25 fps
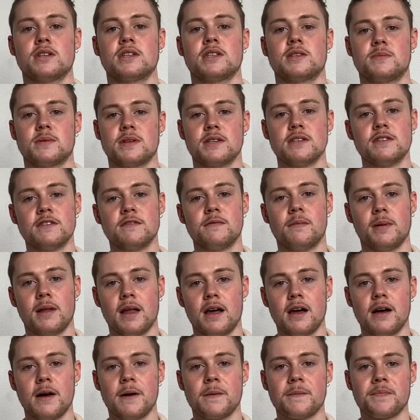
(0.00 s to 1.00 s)
expensive
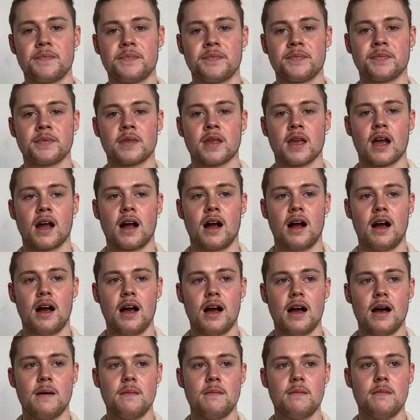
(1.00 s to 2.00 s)
player,
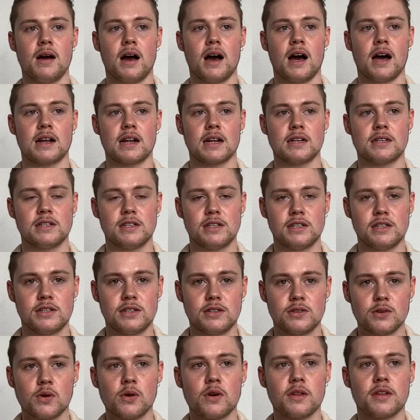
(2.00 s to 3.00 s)
and I
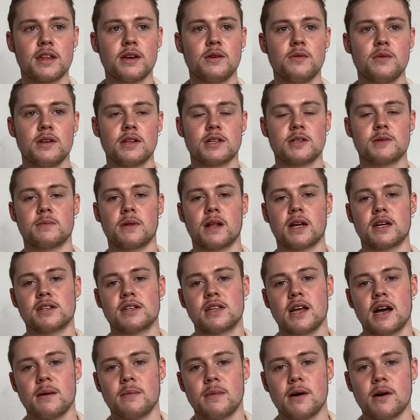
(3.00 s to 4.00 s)
don't think we'd have splashed
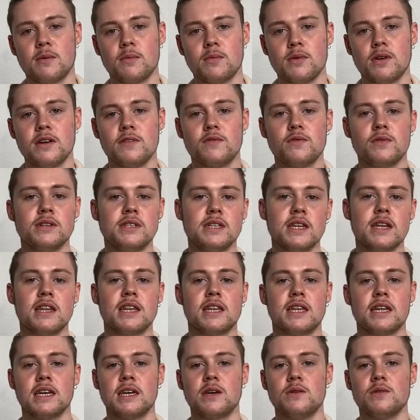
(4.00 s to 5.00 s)
that amount of money if we didn't
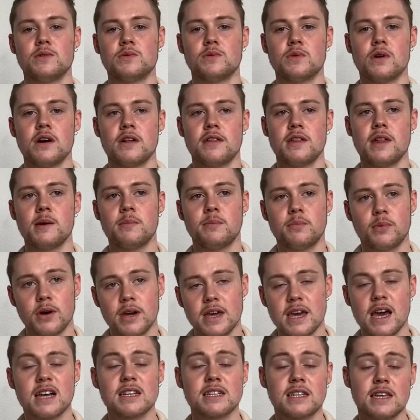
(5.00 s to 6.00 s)
think he was worth it. But he
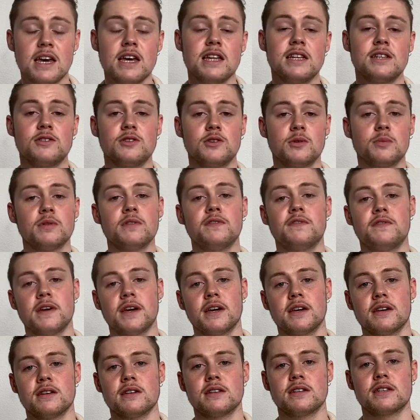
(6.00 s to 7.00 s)
has hit double
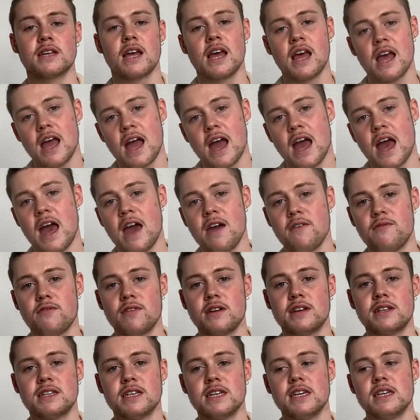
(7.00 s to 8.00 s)
figures
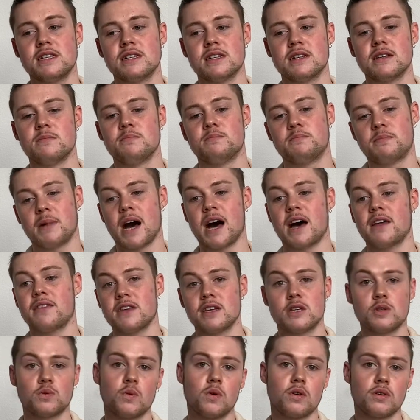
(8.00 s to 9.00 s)
every season, bar
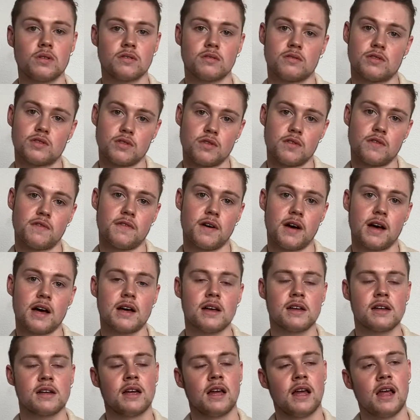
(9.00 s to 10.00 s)
this one so
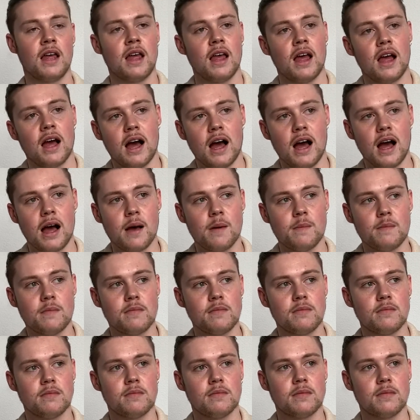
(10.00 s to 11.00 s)
far, and